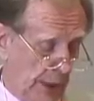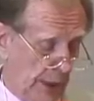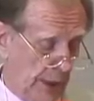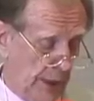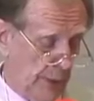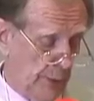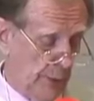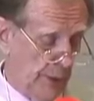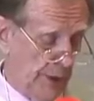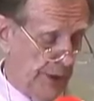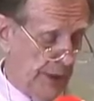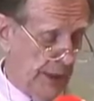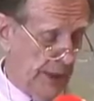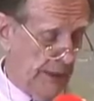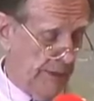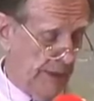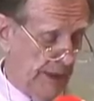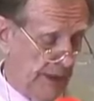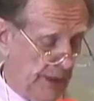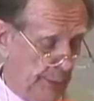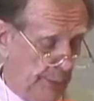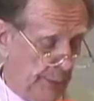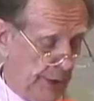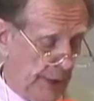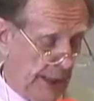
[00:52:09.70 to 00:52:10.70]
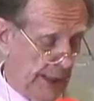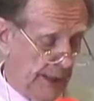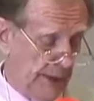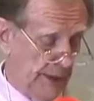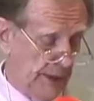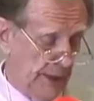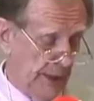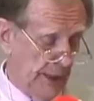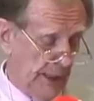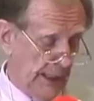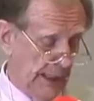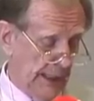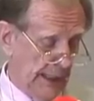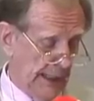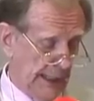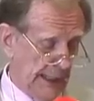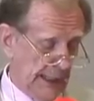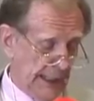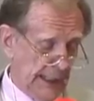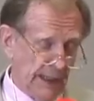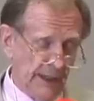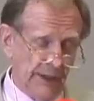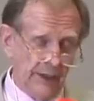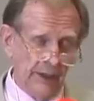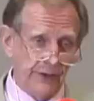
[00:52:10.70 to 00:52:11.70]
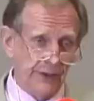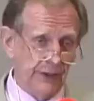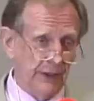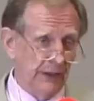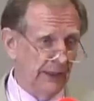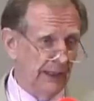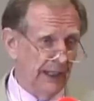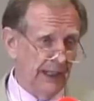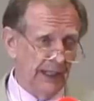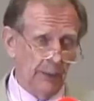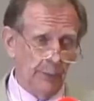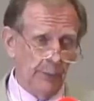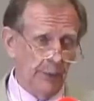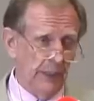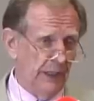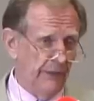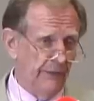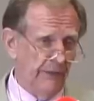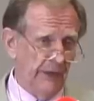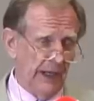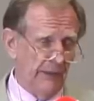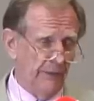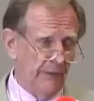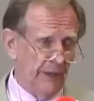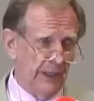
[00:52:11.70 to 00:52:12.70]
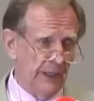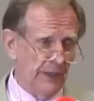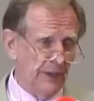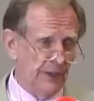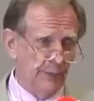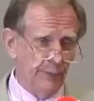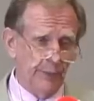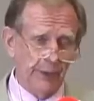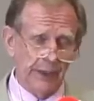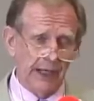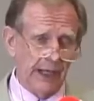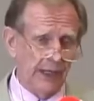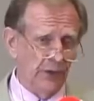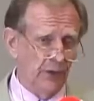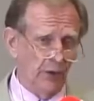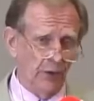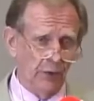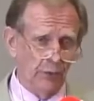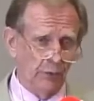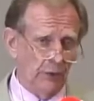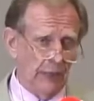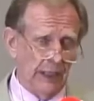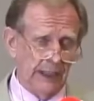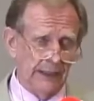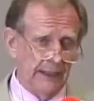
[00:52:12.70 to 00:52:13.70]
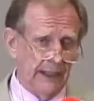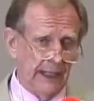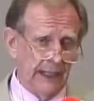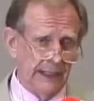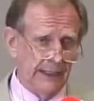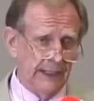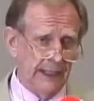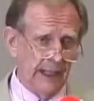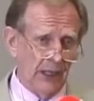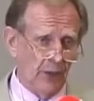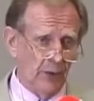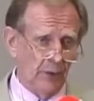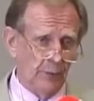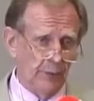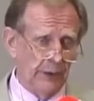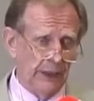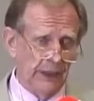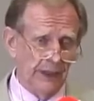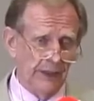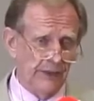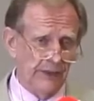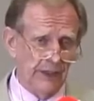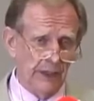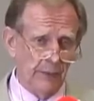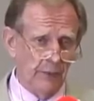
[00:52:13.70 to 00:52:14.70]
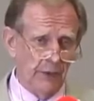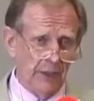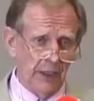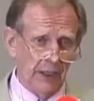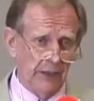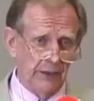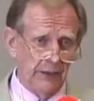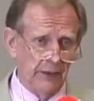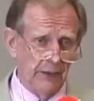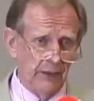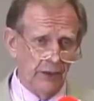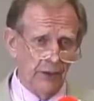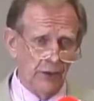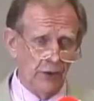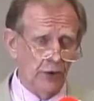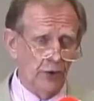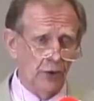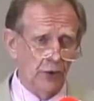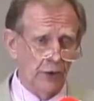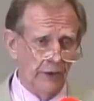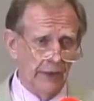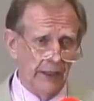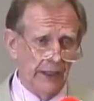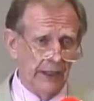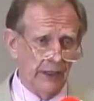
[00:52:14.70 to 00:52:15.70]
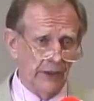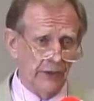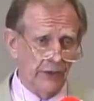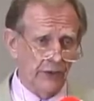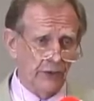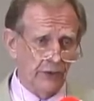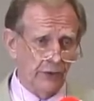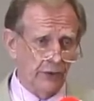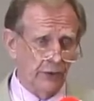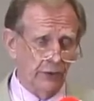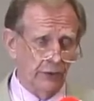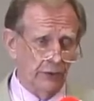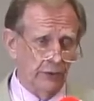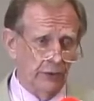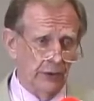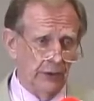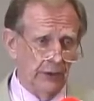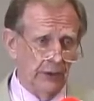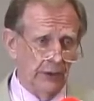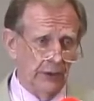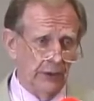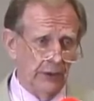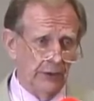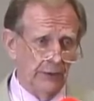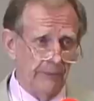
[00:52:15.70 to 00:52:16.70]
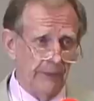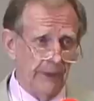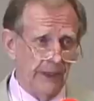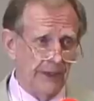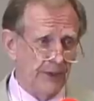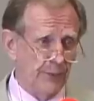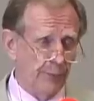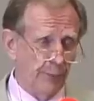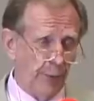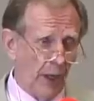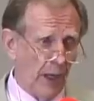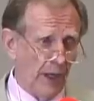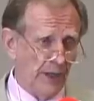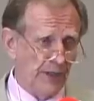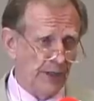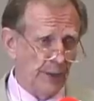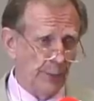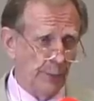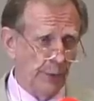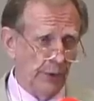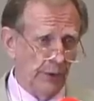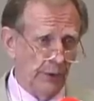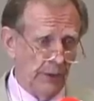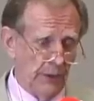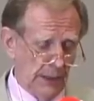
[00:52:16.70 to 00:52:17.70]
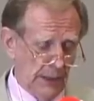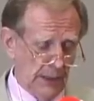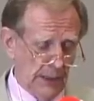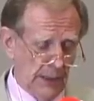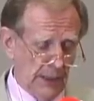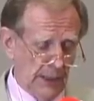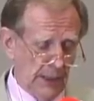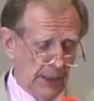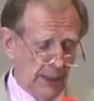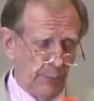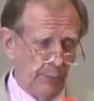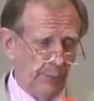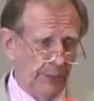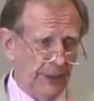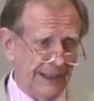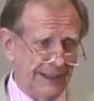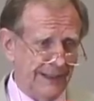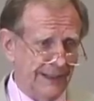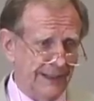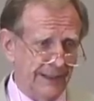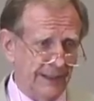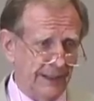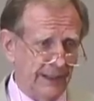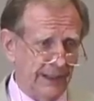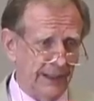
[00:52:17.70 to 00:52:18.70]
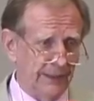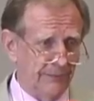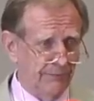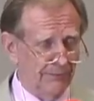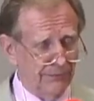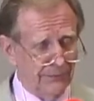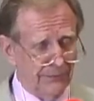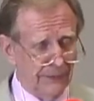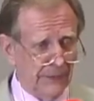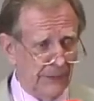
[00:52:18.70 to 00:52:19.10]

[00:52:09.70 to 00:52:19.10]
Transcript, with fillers: prior to receiving the plates. There's a little bit of evidence, but I don't write that down because I'm not sure that it's true. It's possible, but uh,